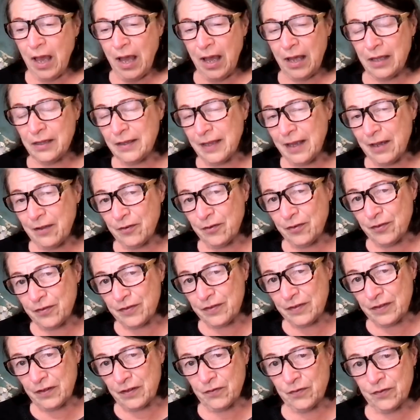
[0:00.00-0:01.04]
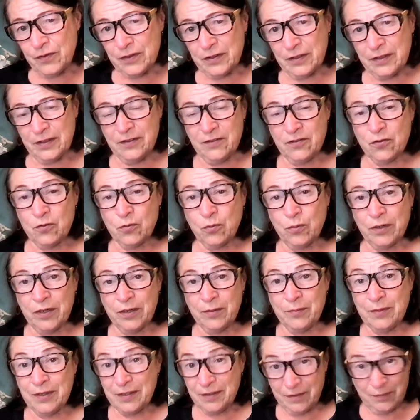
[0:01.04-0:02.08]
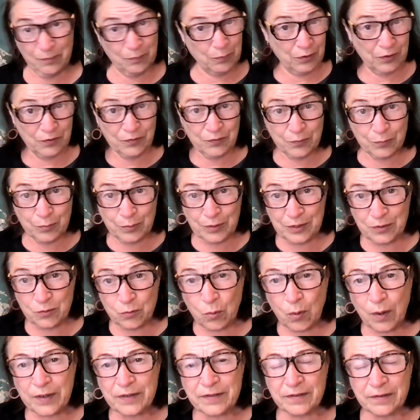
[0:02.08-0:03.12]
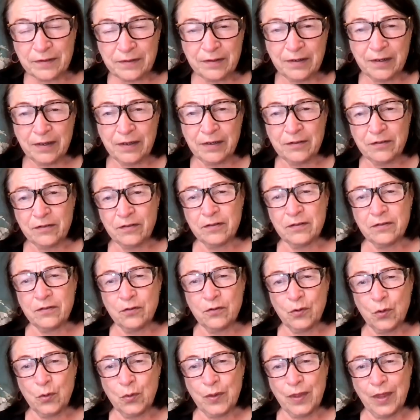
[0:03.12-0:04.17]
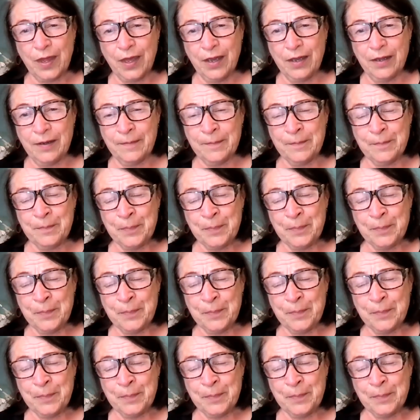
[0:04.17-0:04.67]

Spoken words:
allow yourself at least 20 minutes, preferably twice a day, to do that.